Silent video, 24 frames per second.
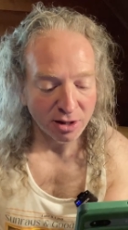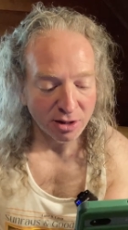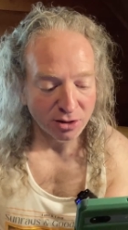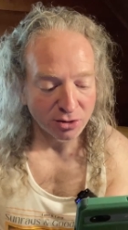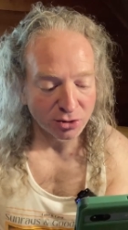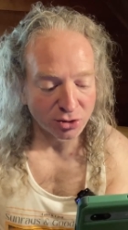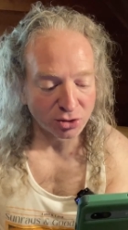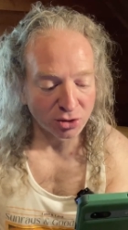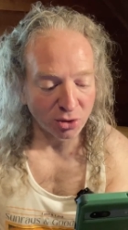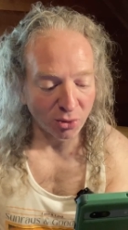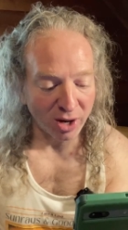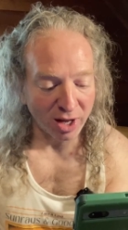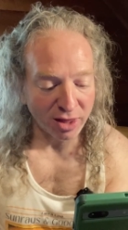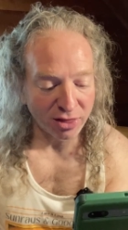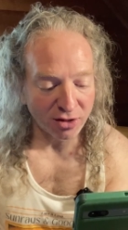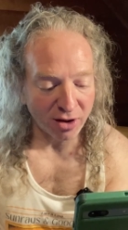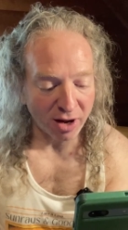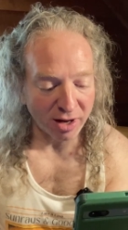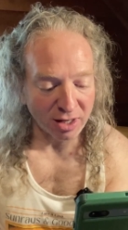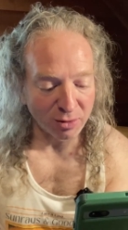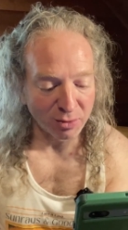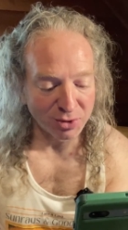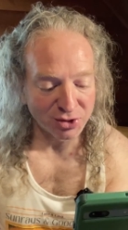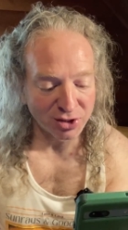so I
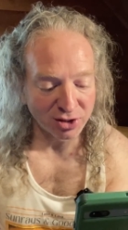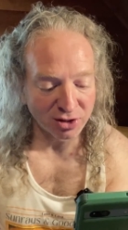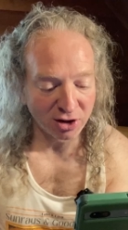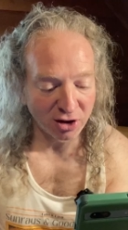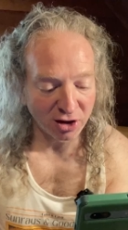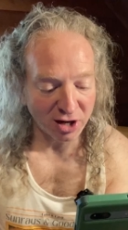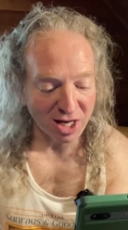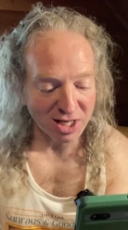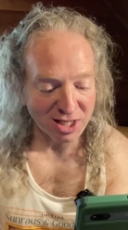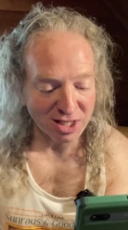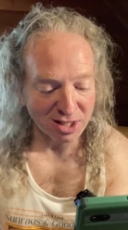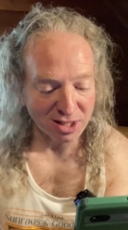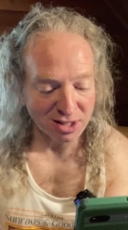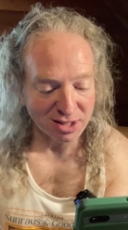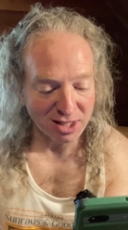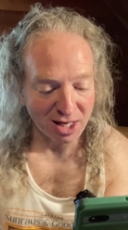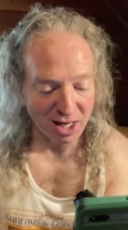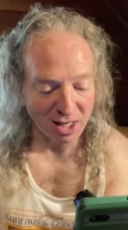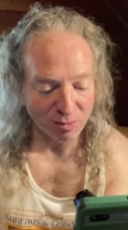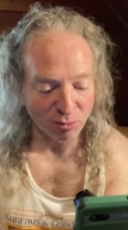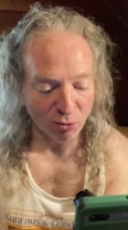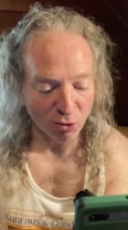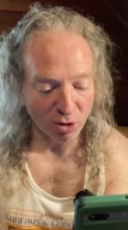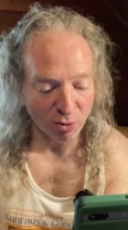thought it was a good idea to
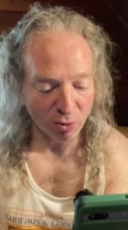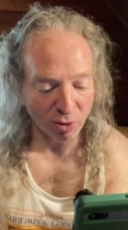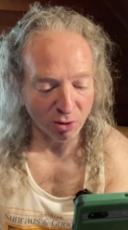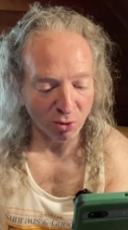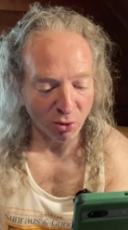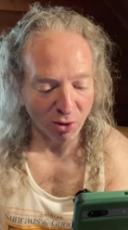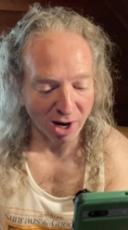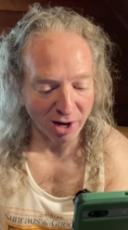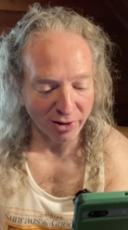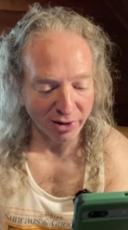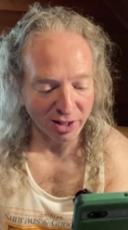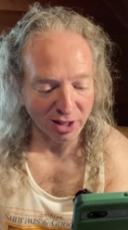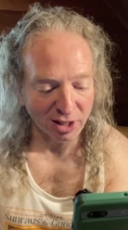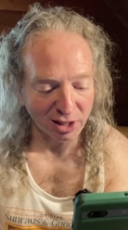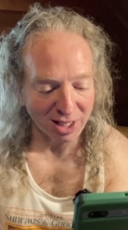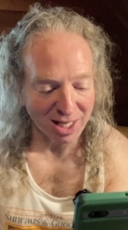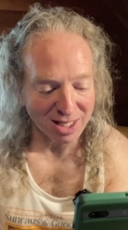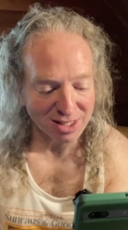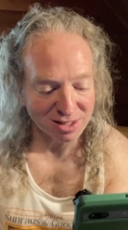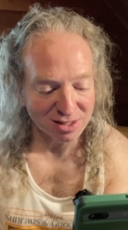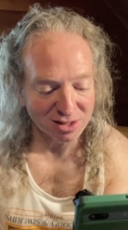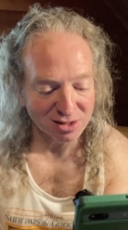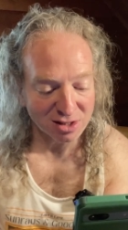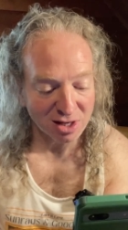take more requiring
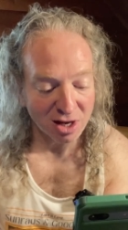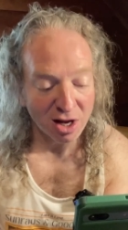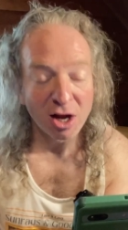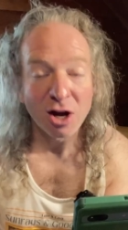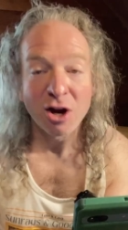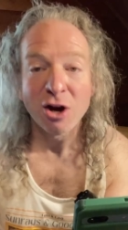classes